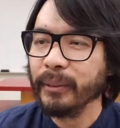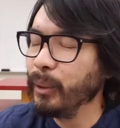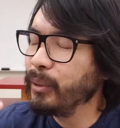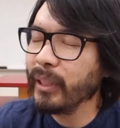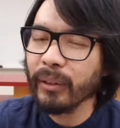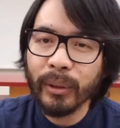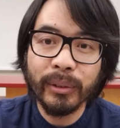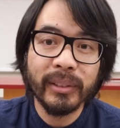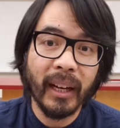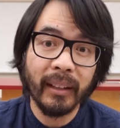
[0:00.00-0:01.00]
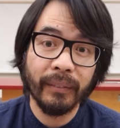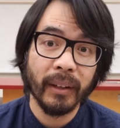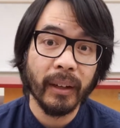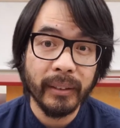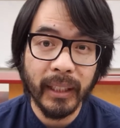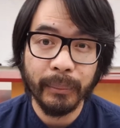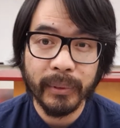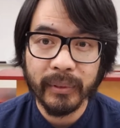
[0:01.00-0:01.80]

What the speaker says: using those scientific concepts.